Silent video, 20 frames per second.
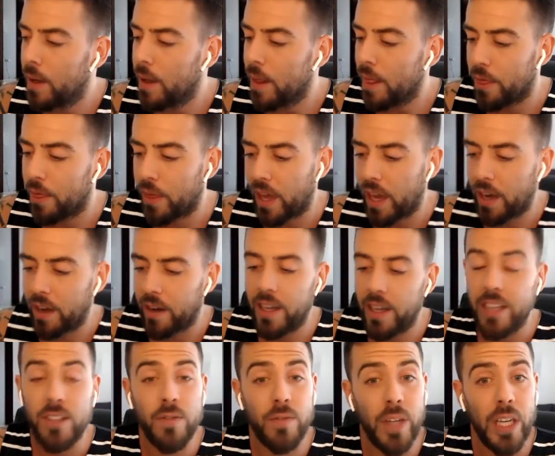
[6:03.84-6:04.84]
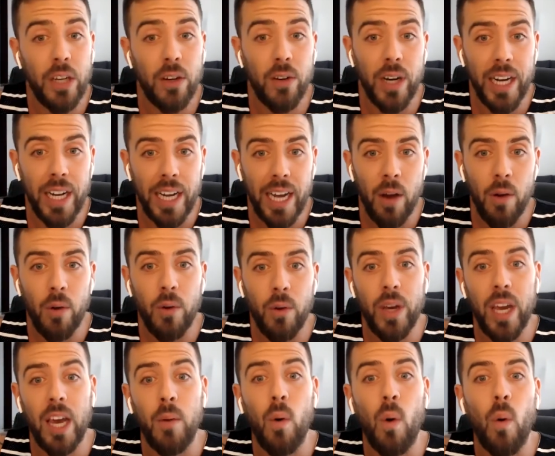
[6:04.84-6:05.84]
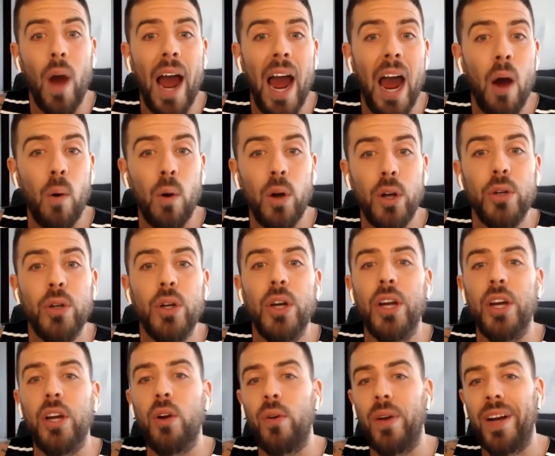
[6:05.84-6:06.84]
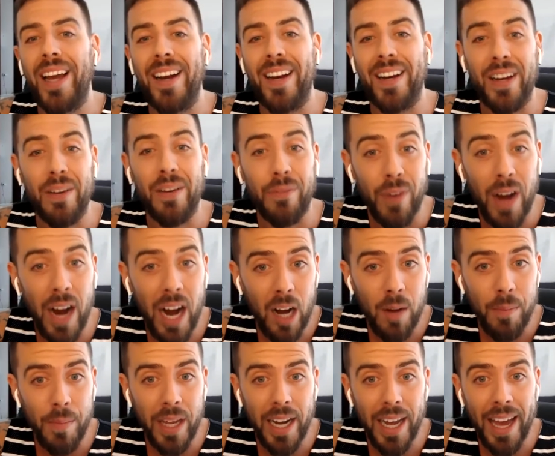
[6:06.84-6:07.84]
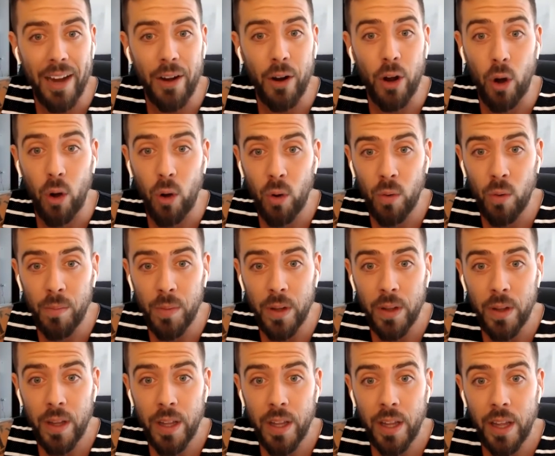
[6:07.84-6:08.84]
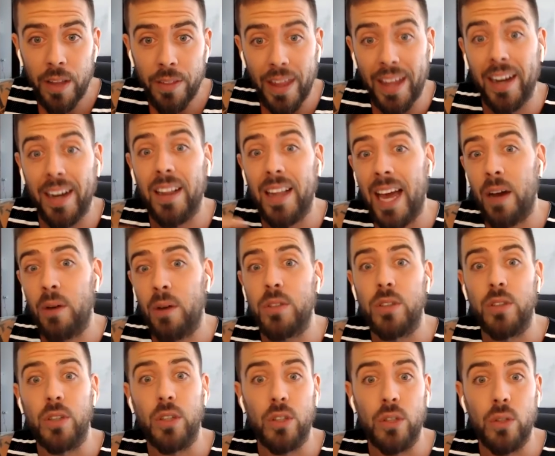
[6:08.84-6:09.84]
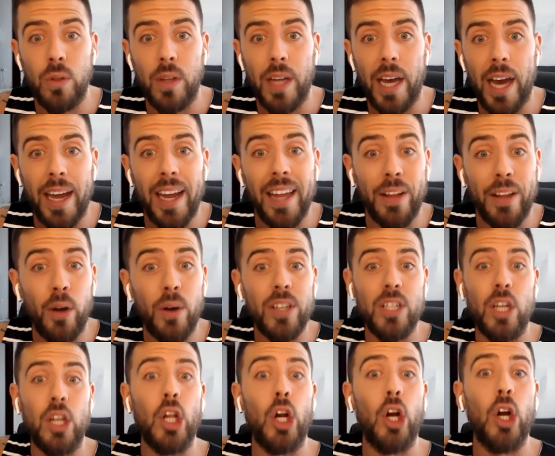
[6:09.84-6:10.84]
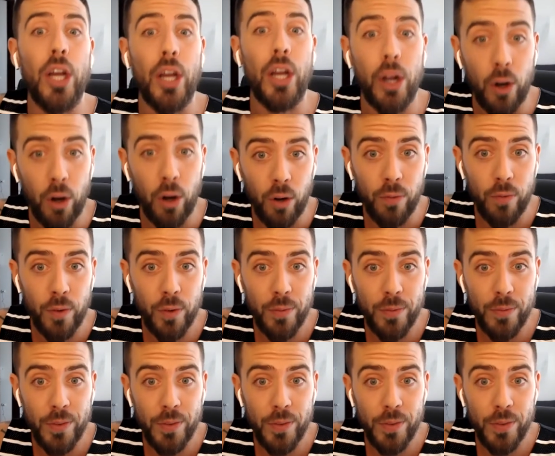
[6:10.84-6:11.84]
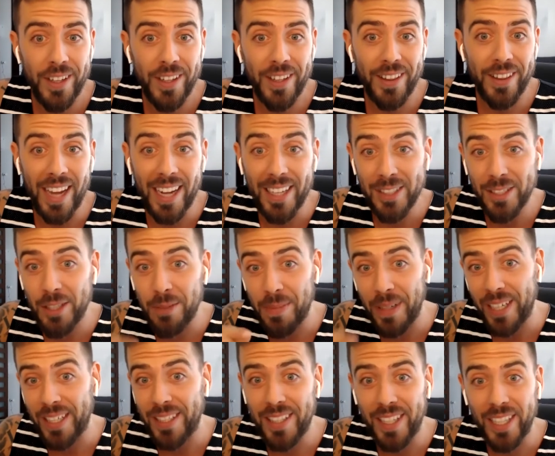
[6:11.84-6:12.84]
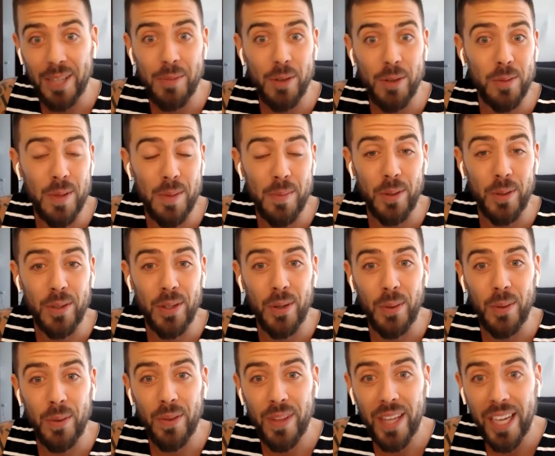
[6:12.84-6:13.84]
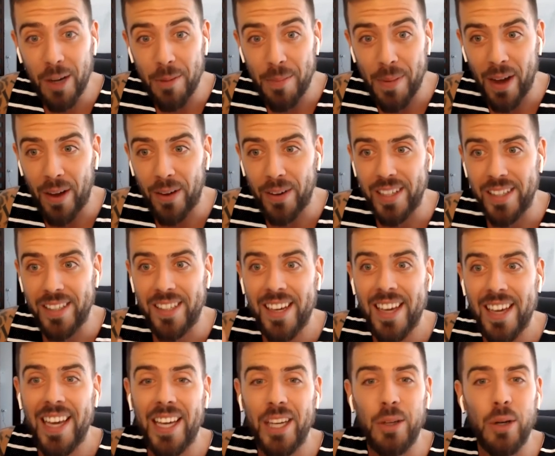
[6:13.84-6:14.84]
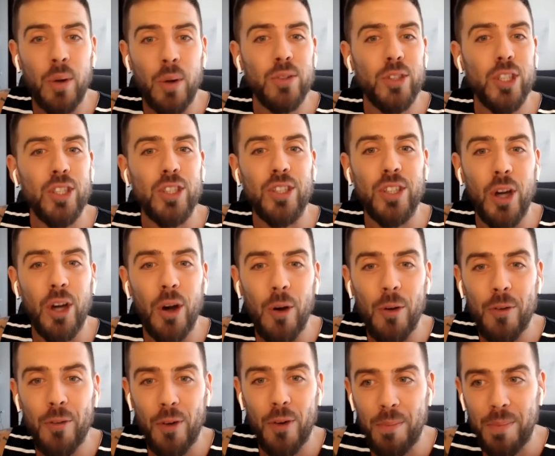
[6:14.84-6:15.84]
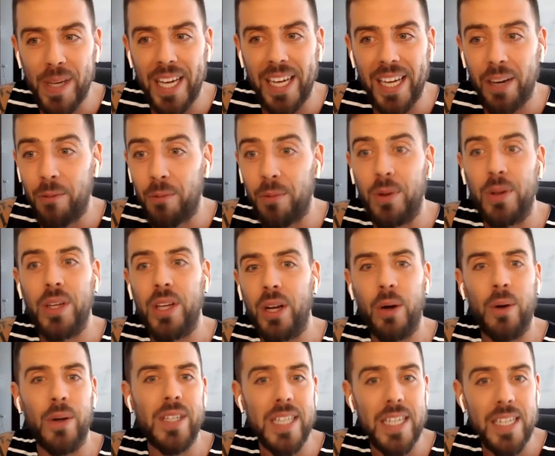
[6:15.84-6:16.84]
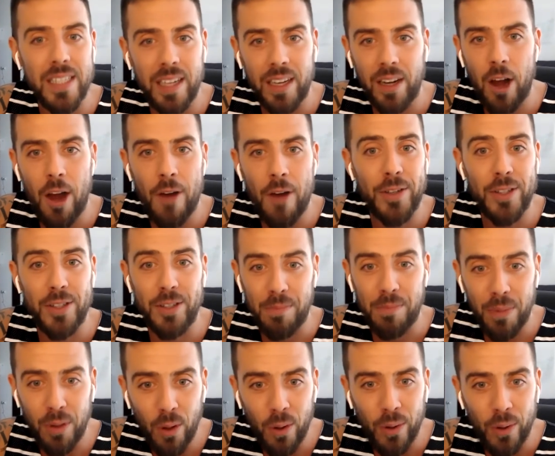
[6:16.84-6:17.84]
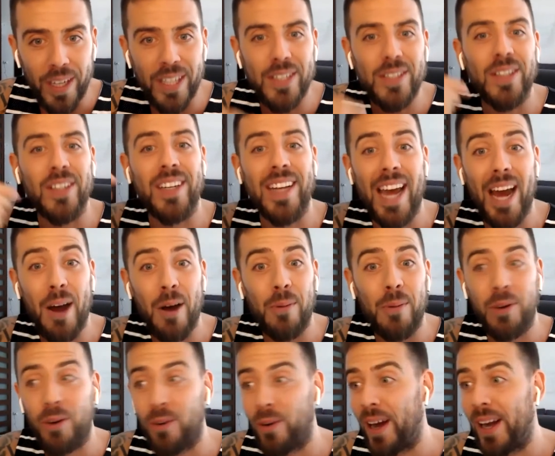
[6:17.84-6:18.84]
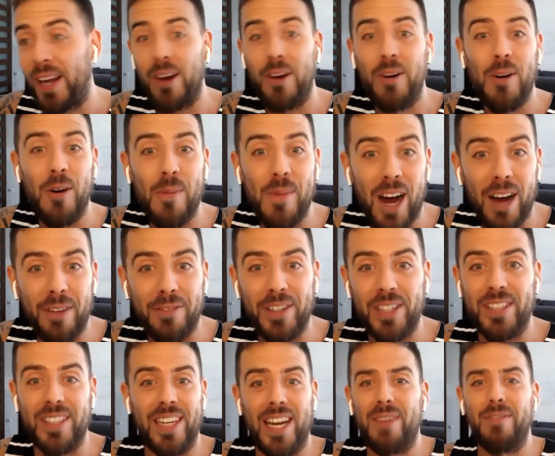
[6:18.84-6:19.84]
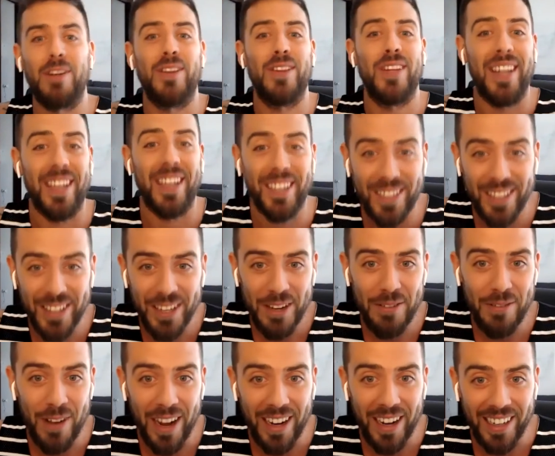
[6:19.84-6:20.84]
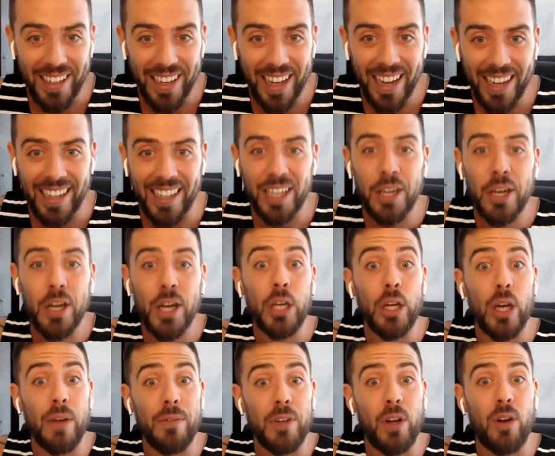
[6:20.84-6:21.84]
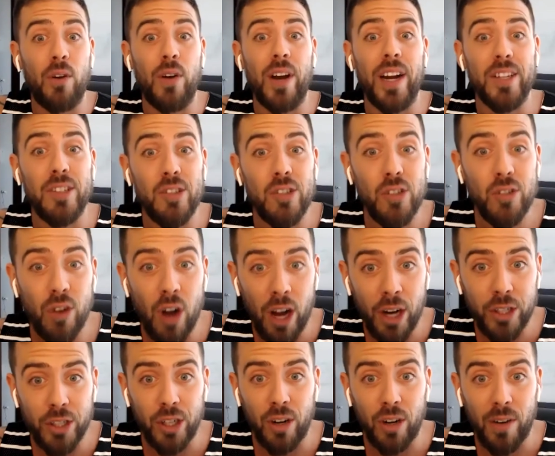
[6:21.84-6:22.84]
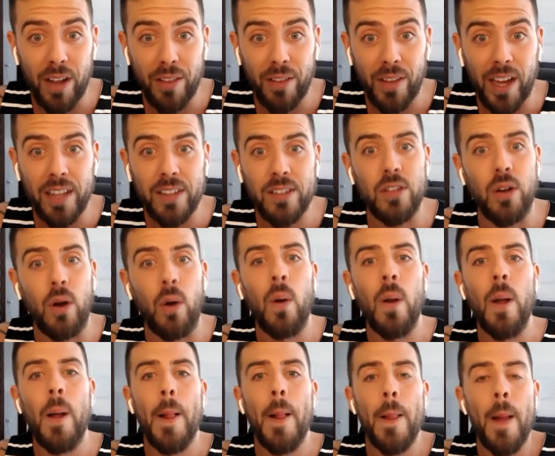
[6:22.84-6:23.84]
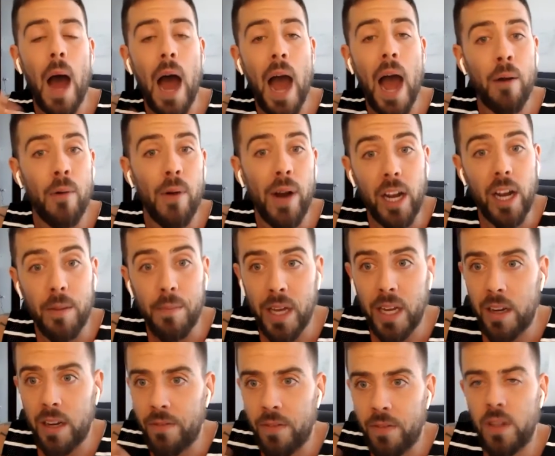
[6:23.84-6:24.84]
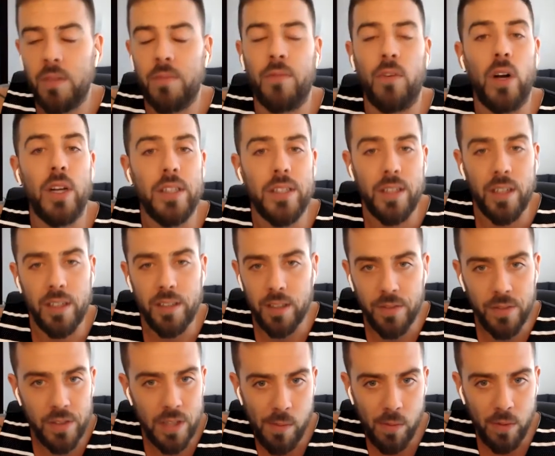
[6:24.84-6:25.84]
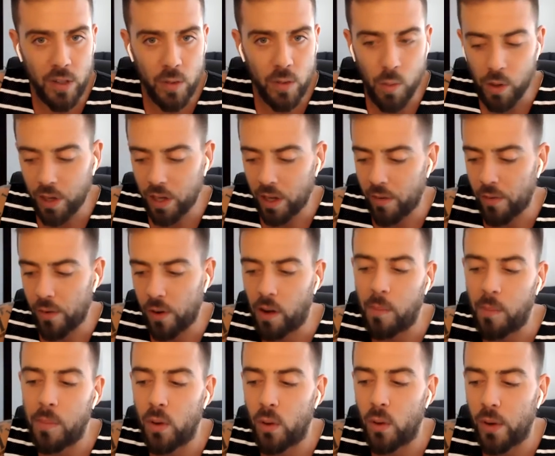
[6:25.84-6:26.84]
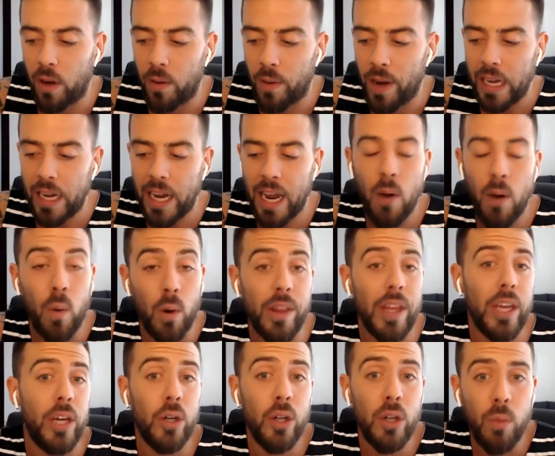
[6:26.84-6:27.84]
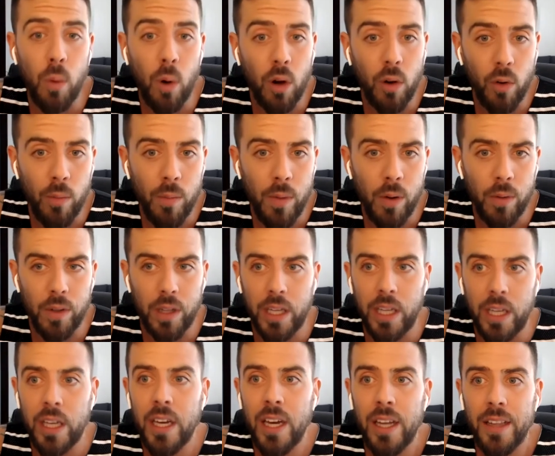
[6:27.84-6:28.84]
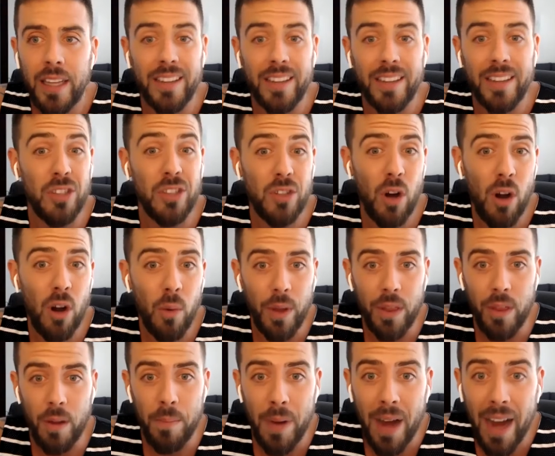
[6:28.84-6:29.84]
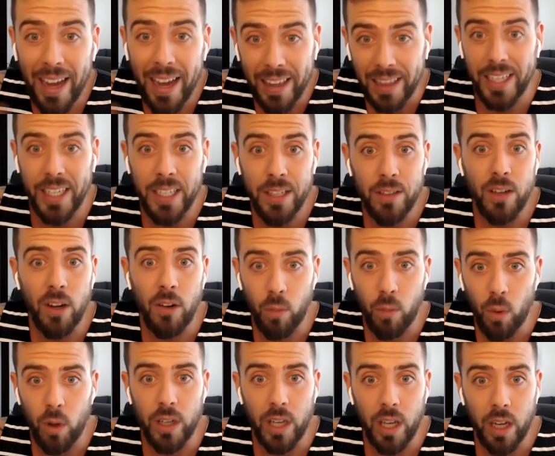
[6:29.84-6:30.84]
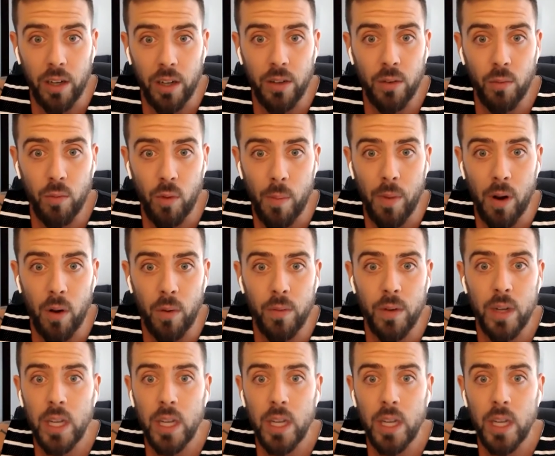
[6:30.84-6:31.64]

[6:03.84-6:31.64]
then it's figuring out okay well how are you going to create an environment at home that allows you to do that and there is a learning curve that's the biggest thing that most people don't think about is you don't just go from being a you know a decent office employee to now creating a home office and everything's fine and dandy you have to create structure around that so i recommend if for instance if someone is working for an employer right now where they could work remotely that they start with a pilot of working remote